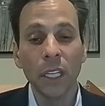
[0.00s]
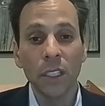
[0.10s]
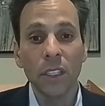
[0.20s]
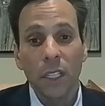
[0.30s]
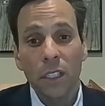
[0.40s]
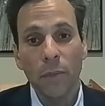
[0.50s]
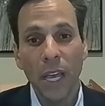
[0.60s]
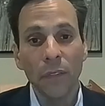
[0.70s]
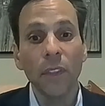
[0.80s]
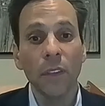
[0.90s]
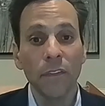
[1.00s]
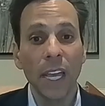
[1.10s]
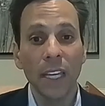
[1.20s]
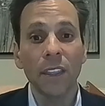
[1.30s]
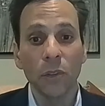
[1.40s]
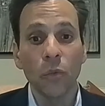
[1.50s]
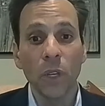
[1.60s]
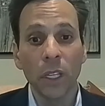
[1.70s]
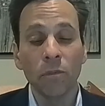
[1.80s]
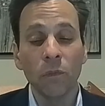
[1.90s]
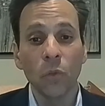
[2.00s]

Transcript: It's about the fact that we